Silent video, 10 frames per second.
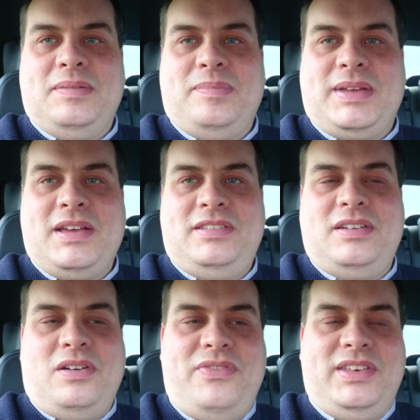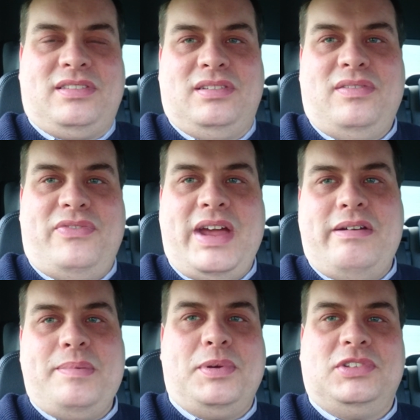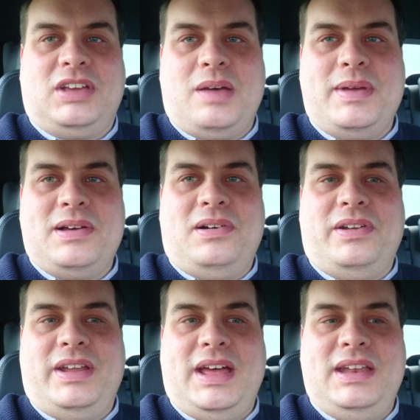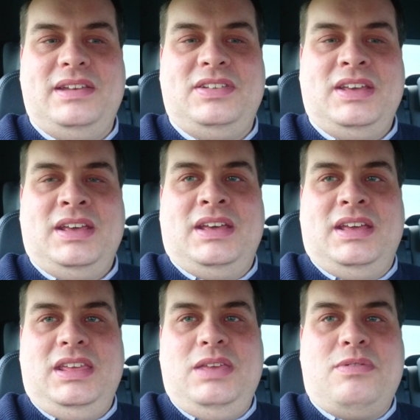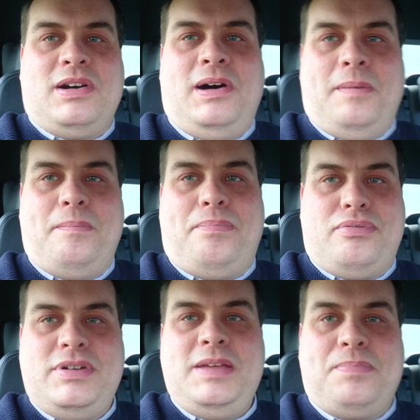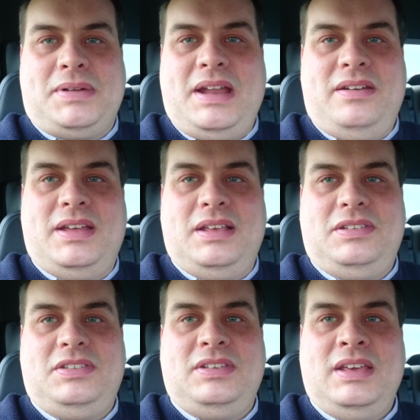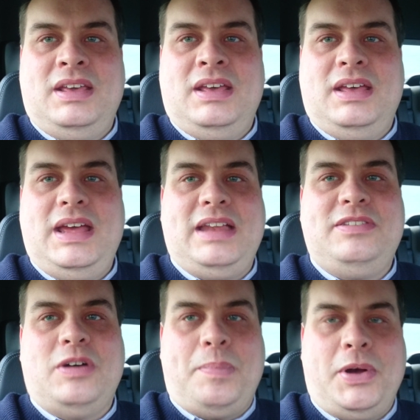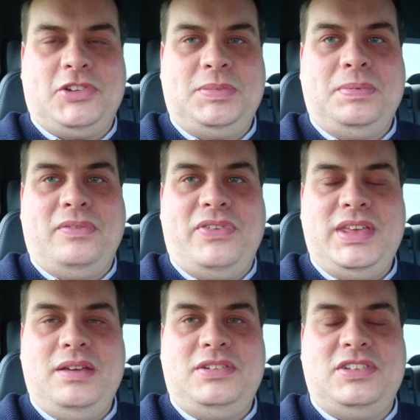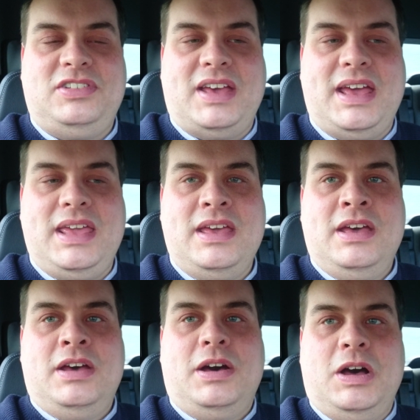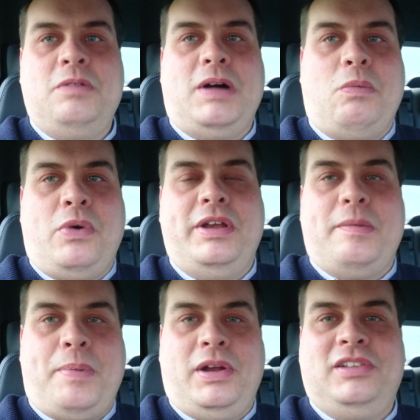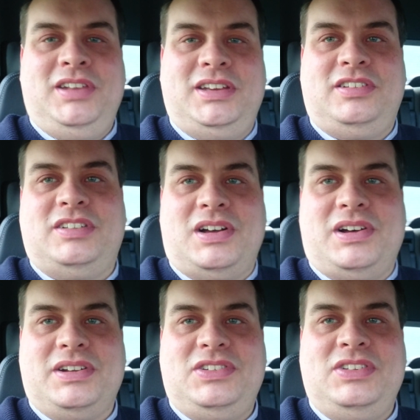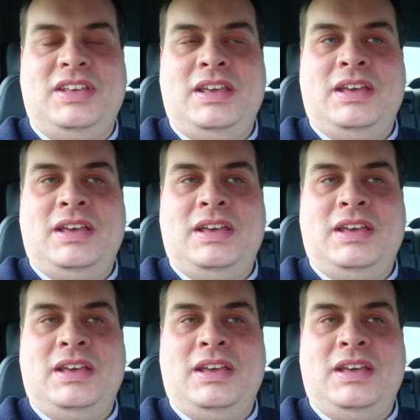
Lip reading: because all these sort of variables are going on and you can't pre-plan this, it's not possible for you to say, oh, I want the policy to start